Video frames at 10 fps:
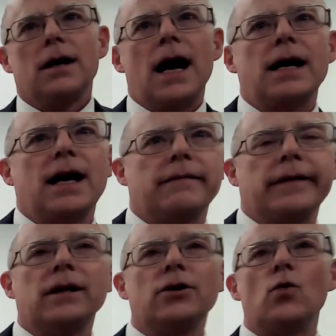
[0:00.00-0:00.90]
I get
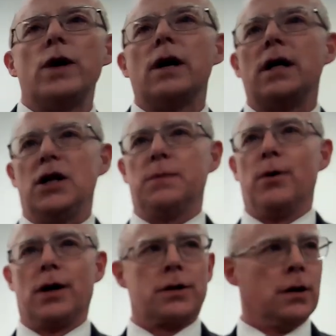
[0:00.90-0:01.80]
a little weary these
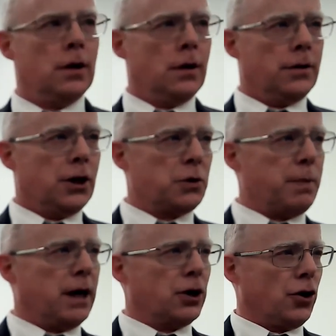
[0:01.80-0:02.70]
books, the
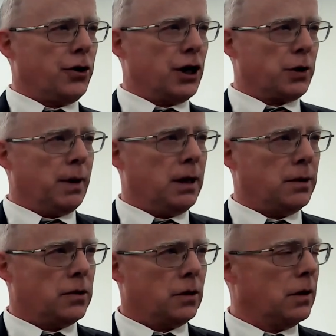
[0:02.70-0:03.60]
spiritual
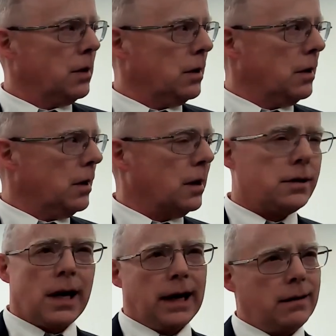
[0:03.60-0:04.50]
disciplines.
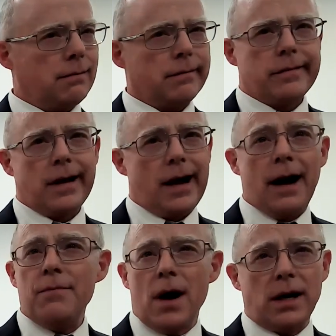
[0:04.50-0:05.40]
It's like,
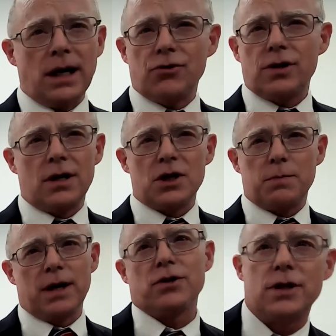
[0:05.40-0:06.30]
I'm not interested in a
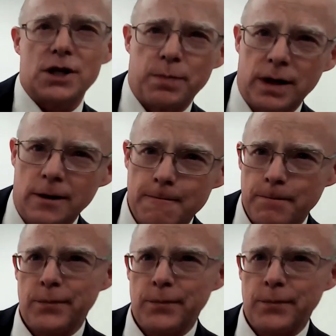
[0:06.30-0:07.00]
spiritual discipline.